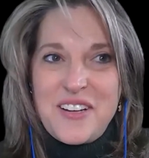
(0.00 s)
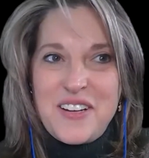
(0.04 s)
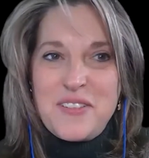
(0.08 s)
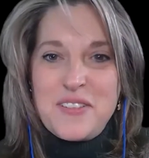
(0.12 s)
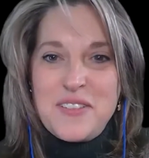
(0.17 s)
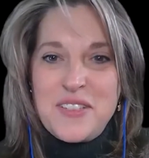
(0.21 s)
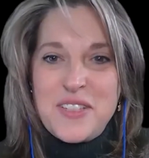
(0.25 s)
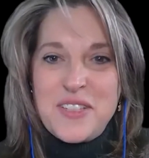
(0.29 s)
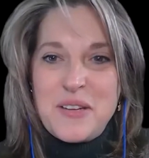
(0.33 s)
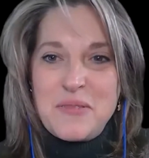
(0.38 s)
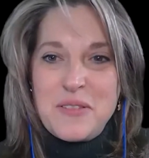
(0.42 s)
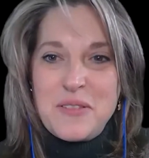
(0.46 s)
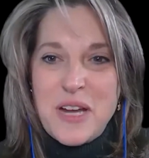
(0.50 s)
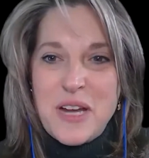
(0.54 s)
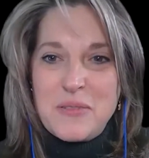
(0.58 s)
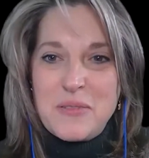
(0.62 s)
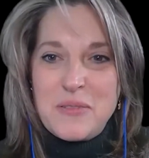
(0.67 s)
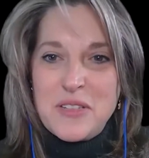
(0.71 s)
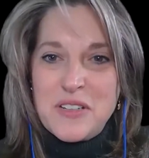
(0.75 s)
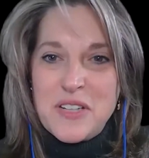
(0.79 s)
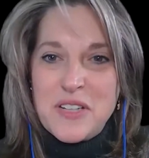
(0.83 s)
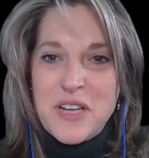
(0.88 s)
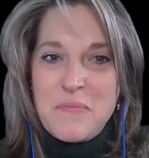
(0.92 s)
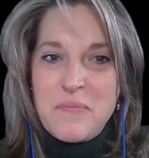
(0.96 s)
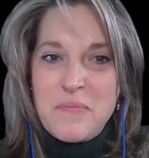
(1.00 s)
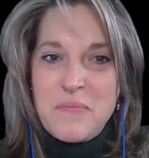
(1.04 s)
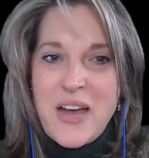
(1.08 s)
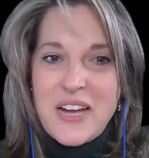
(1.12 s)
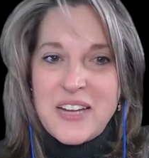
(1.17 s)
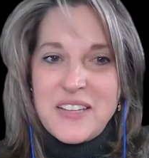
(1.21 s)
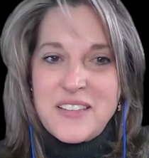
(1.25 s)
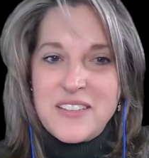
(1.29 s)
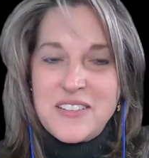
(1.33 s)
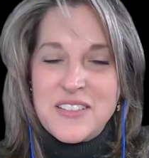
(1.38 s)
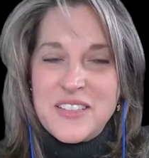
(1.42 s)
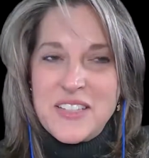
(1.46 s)
sometimes I'll come
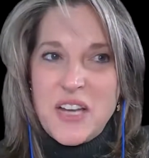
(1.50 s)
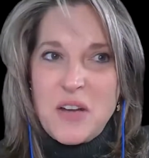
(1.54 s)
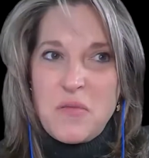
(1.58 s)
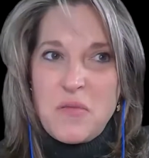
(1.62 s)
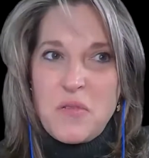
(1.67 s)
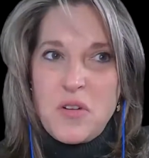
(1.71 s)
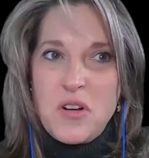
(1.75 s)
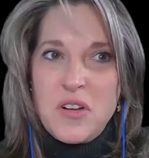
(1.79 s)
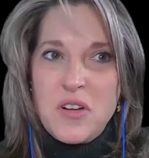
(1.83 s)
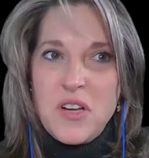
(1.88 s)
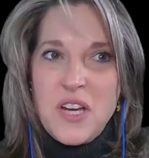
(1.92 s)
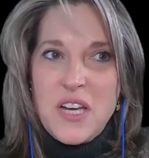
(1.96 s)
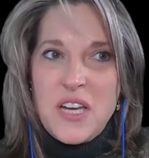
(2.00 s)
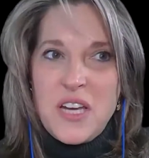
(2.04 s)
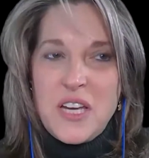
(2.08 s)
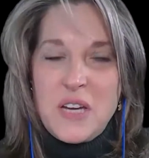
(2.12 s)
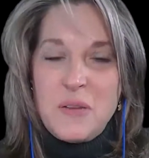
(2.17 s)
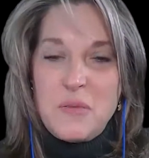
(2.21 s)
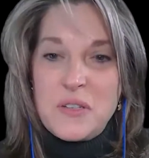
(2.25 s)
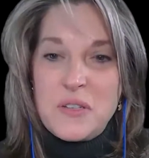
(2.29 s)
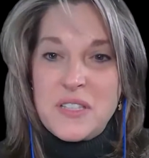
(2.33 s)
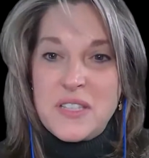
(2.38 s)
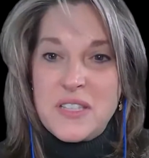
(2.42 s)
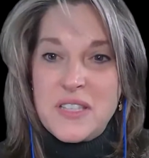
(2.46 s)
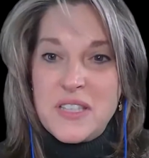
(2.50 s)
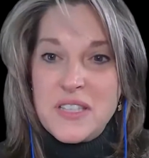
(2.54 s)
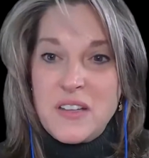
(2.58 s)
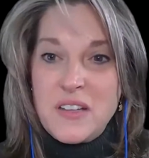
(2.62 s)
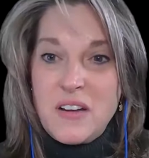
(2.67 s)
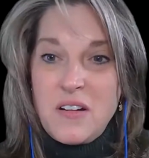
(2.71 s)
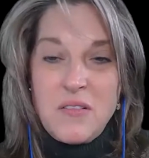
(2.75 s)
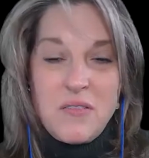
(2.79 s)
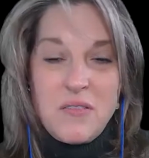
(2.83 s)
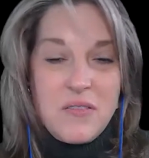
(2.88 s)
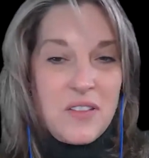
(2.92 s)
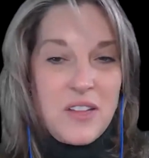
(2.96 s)
back and they'll say, well, it was this.
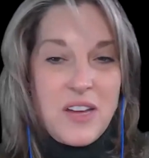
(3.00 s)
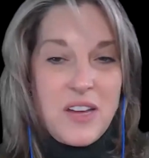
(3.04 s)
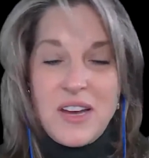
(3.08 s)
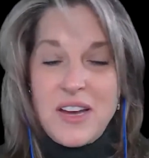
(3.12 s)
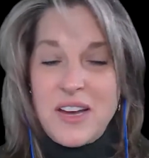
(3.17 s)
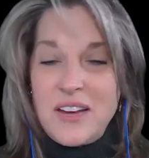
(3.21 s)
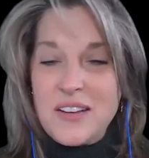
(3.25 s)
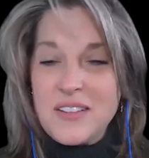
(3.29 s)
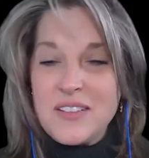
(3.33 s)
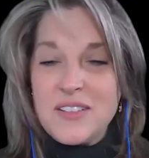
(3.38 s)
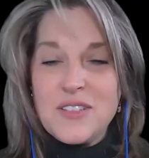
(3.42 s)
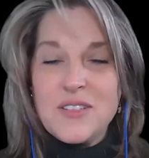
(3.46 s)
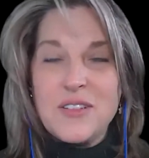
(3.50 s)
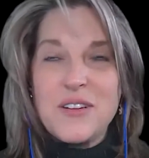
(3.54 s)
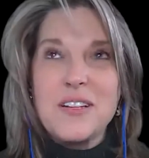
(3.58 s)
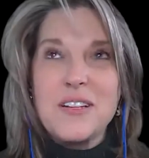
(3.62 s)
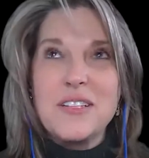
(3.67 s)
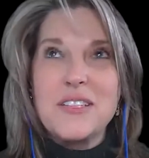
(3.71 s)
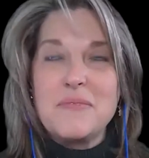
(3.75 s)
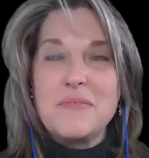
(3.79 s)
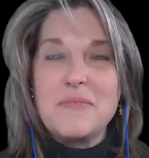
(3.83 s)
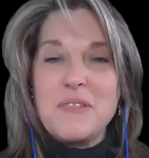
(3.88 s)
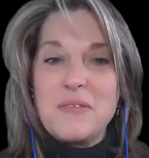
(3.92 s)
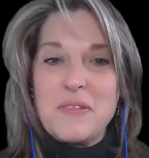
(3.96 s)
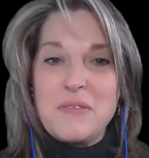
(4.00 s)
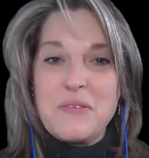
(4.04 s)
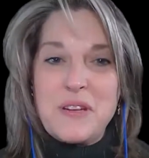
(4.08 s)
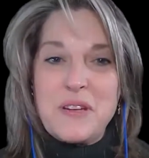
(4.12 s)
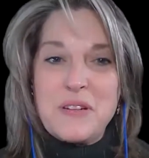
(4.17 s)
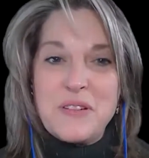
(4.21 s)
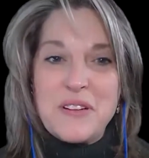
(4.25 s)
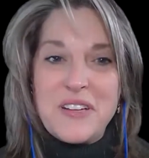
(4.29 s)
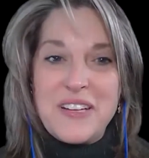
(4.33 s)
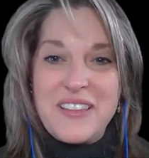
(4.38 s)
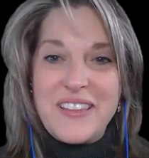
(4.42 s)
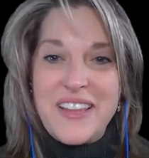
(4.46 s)
Oh, trust me, when we
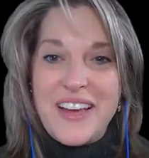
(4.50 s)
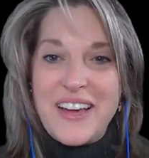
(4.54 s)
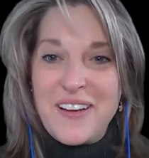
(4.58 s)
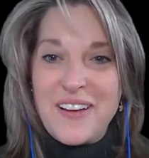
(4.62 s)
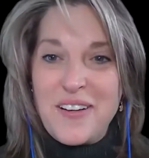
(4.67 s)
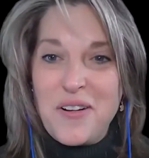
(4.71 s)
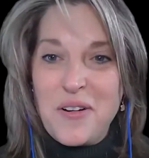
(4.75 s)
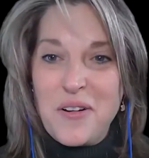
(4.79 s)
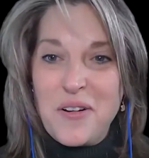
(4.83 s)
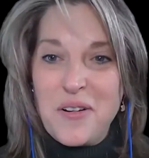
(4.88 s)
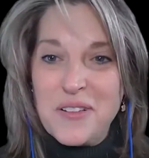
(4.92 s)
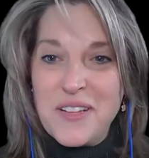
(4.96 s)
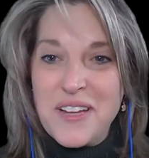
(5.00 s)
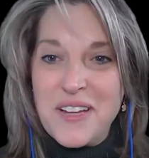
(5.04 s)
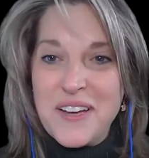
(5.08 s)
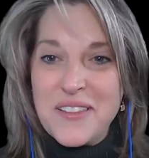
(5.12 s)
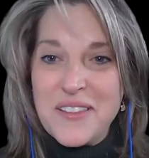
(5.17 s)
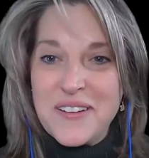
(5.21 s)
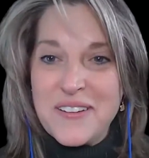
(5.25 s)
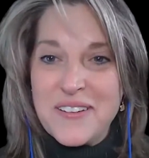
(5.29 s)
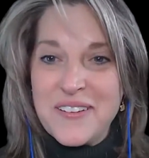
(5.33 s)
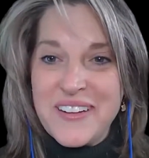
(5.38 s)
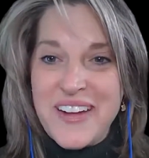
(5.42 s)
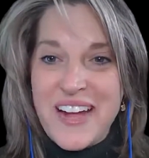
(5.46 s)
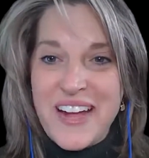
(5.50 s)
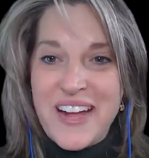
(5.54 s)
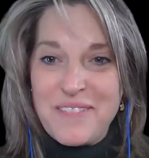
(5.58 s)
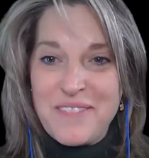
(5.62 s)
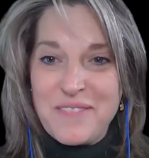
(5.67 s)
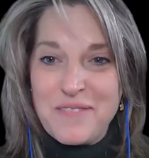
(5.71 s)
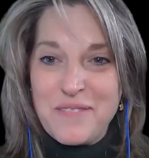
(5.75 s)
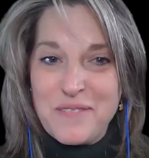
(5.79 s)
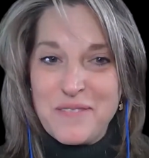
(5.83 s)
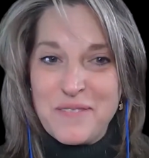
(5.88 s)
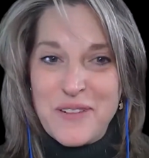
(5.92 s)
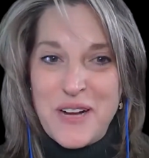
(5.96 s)
were in that whole other
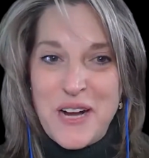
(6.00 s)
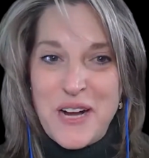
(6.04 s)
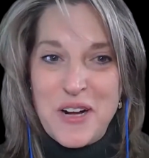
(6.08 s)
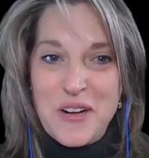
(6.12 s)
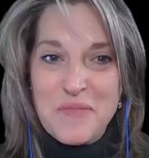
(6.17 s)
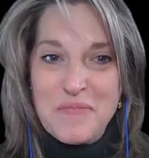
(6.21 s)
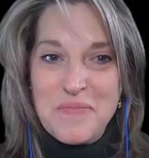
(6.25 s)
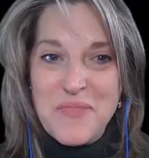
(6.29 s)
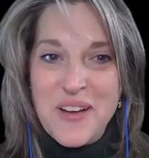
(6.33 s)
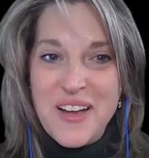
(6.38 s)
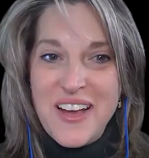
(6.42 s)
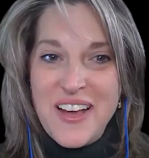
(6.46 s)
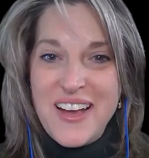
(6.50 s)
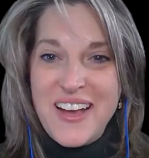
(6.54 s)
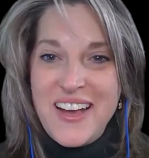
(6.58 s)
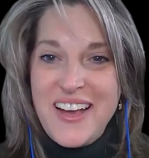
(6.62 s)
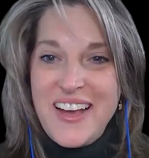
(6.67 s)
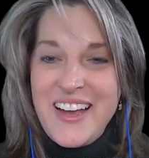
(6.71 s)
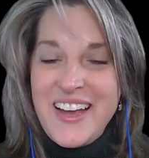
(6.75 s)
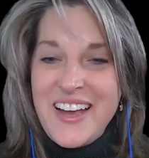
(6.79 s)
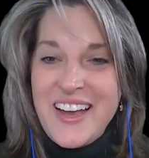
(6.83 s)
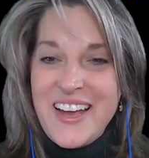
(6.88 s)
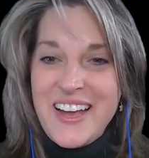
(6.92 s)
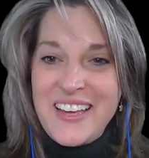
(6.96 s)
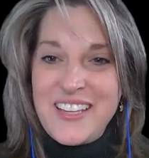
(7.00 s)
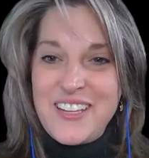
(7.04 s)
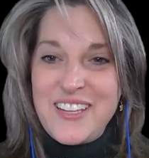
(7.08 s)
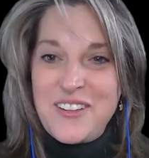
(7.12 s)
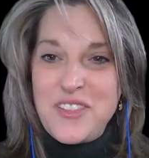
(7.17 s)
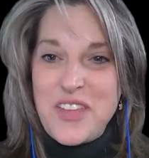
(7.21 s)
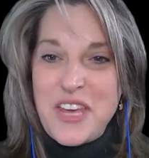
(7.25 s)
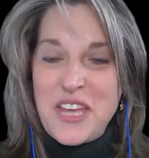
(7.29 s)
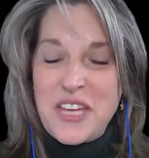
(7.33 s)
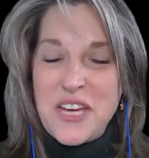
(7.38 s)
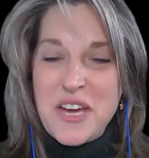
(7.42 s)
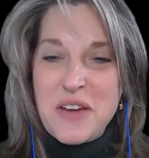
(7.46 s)
realm,
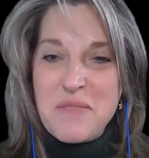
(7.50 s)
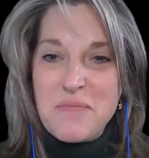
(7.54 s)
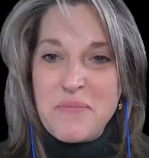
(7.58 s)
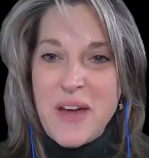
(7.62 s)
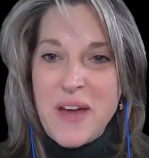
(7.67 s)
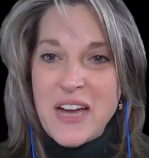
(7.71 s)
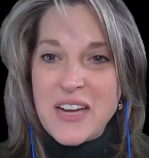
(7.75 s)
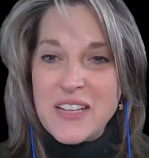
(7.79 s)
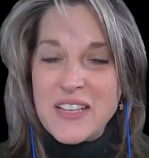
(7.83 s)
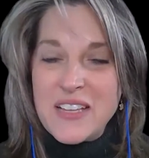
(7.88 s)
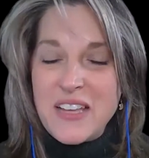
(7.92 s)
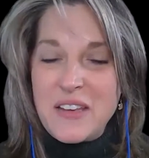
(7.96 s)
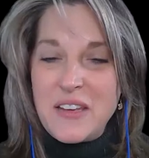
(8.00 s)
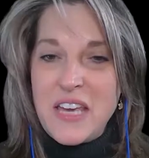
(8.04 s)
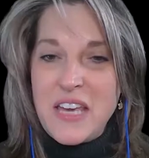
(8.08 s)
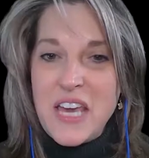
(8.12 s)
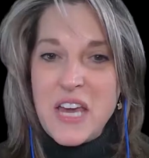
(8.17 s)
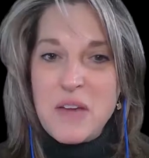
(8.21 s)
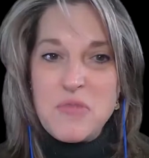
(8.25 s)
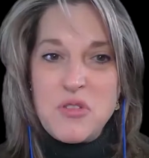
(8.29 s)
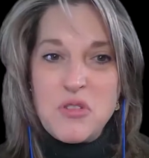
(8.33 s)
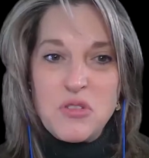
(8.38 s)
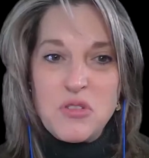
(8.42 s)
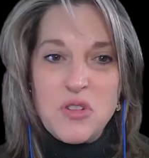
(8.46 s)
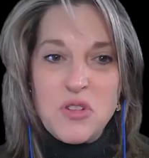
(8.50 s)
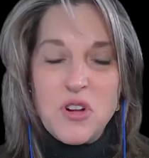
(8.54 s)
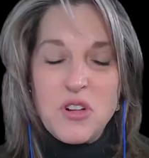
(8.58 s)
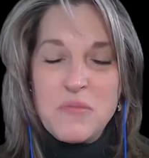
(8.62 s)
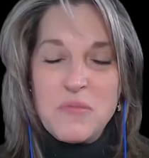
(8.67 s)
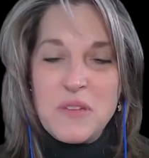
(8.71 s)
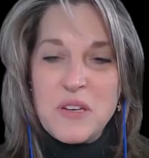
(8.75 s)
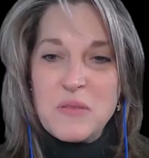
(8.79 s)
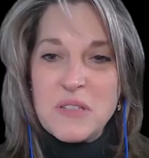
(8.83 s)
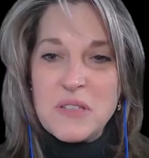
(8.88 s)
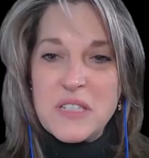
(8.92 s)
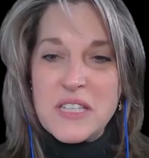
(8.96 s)
they come back and they, Kim, you told
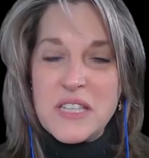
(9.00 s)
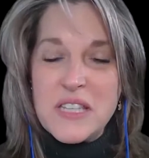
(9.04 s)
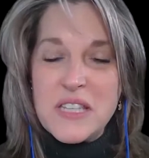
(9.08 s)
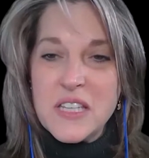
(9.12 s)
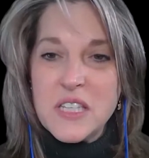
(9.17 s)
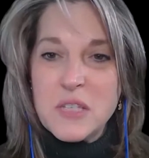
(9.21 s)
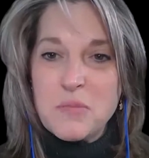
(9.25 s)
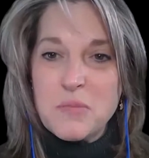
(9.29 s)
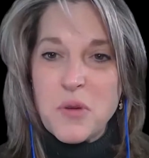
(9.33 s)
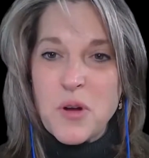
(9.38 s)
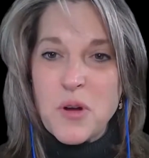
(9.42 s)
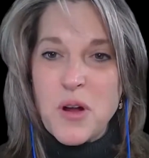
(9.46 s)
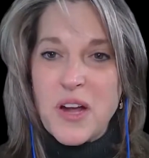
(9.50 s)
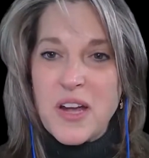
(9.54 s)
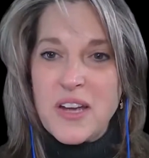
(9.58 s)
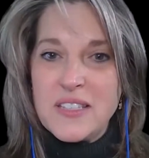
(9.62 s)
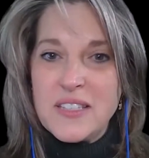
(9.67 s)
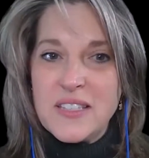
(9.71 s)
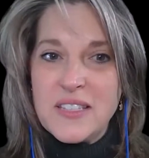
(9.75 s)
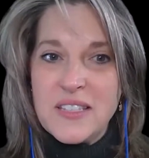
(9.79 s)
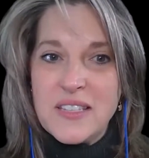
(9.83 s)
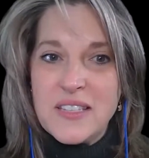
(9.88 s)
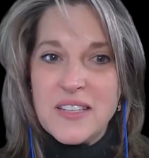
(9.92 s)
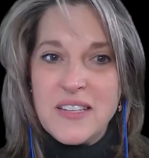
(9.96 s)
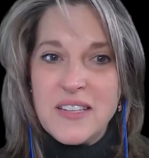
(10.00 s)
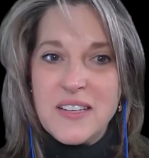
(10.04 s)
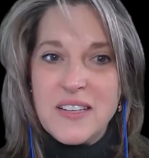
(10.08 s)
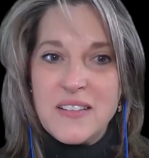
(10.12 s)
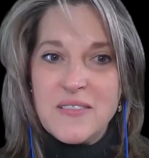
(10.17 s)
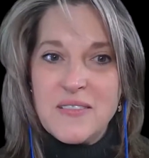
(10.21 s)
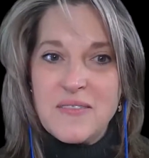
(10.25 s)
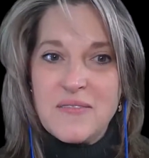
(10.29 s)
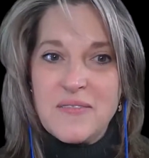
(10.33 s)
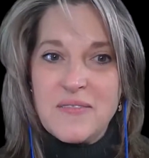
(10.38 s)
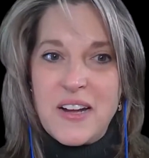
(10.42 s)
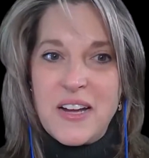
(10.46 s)
me it was this price,
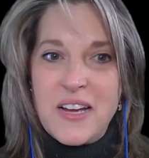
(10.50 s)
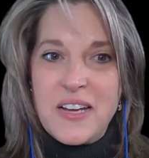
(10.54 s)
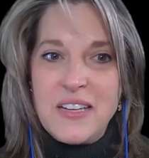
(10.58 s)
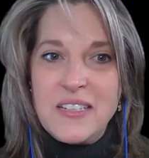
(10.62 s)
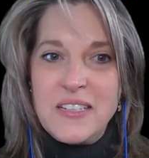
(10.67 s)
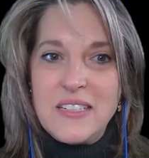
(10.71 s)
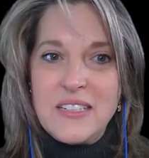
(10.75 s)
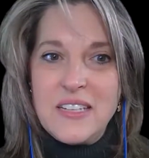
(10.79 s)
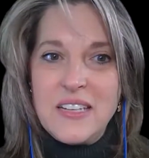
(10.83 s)
right?